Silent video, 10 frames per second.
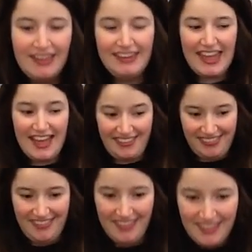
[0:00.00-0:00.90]

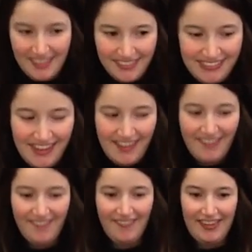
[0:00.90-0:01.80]
Yes.
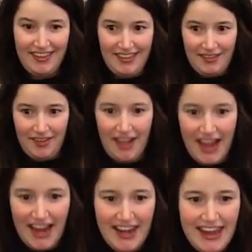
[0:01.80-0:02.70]
So,
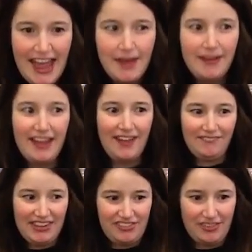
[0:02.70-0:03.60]
I had
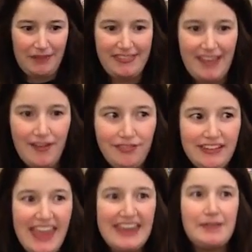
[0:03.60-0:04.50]
pictures of myself
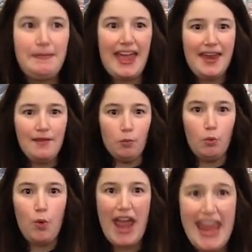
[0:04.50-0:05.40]
laying in bed
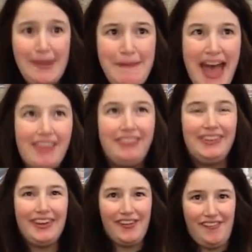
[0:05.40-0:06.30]
way past
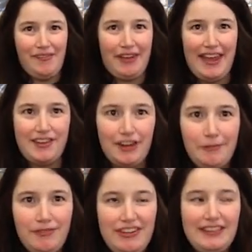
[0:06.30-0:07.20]
noon when I could
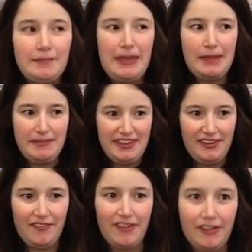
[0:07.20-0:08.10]
have been feeding the
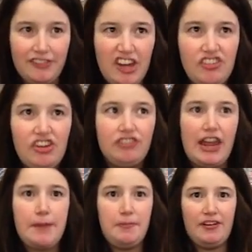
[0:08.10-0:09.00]
baby or changing her
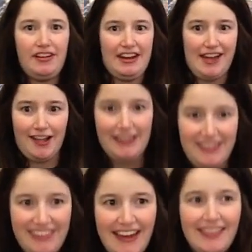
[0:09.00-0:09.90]
diaper, and all I
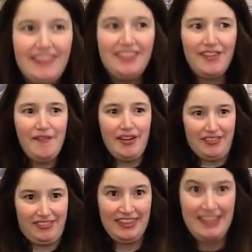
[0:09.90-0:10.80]
decided to do
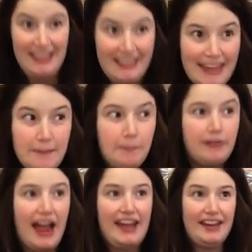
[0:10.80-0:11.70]
was let
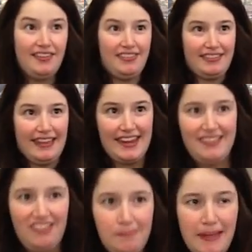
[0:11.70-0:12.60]
Brian's
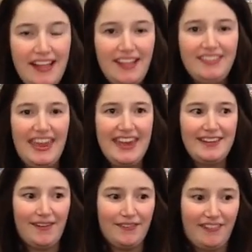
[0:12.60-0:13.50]
lazy spell
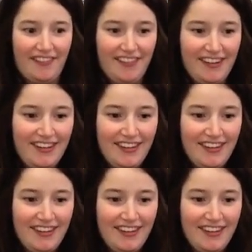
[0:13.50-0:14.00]
take over.